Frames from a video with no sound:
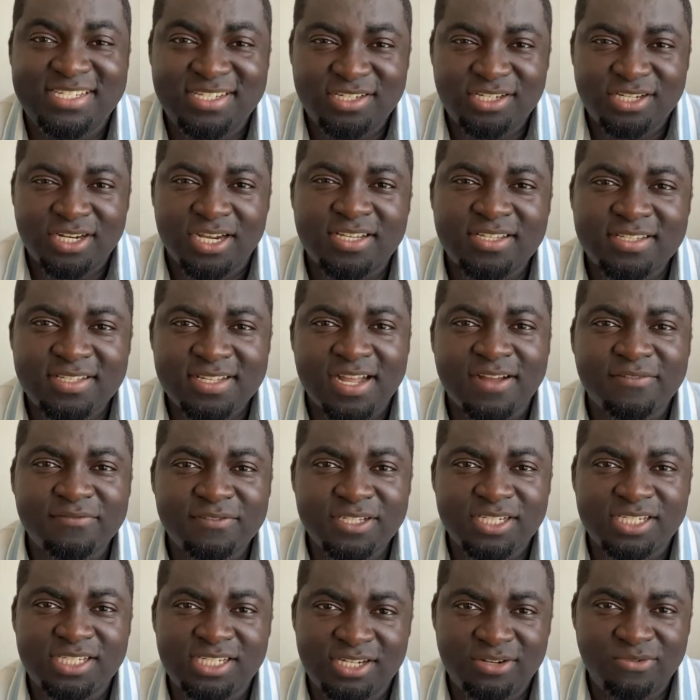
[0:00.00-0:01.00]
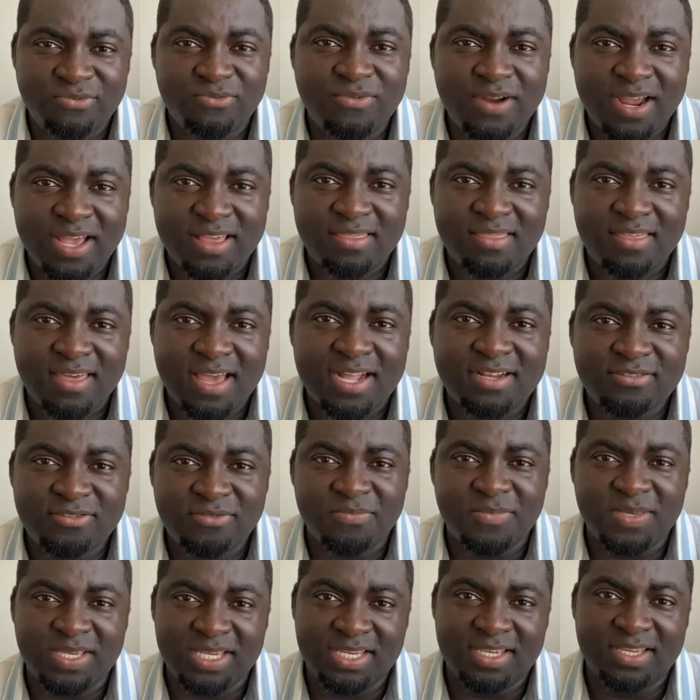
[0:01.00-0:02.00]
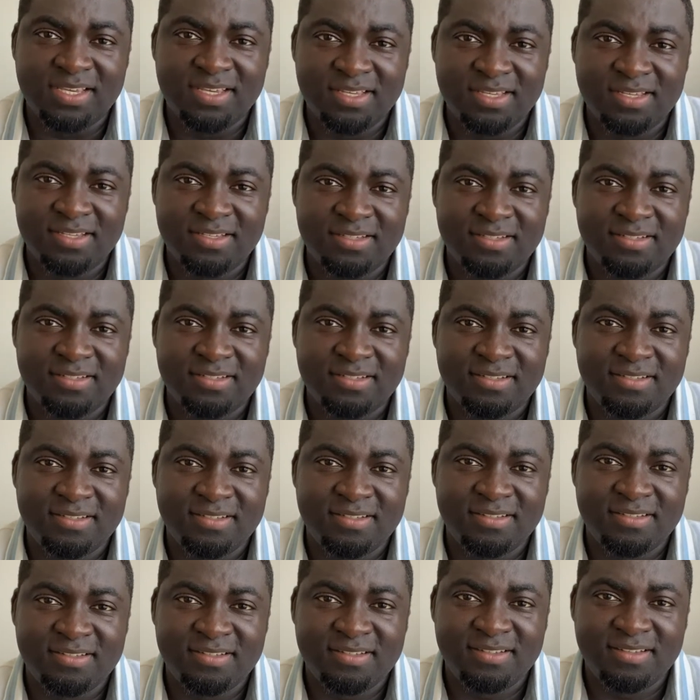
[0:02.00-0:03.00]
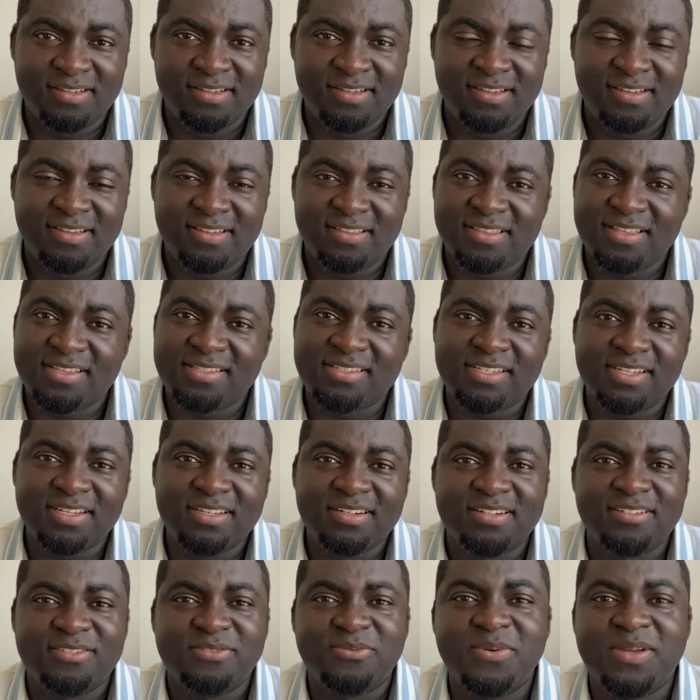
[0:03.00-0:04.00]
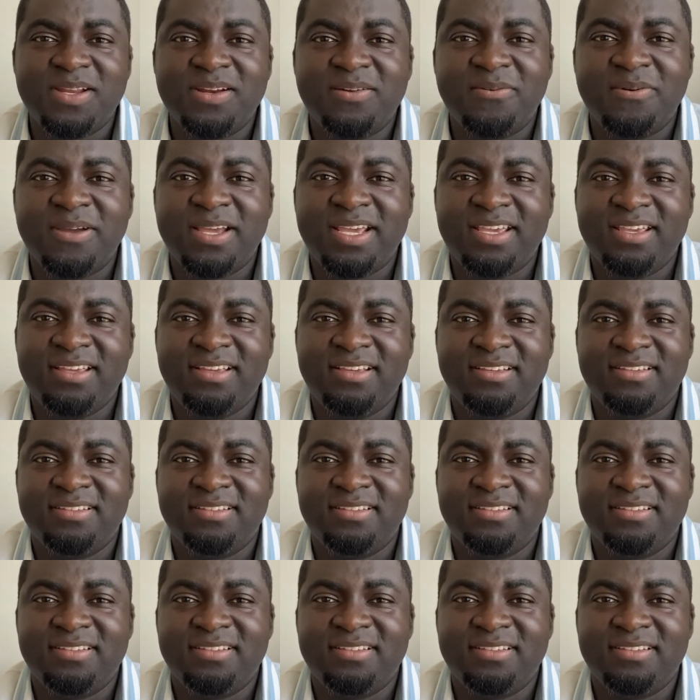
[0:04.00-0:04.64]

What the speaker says: Just after she read that to me, the sickness went away.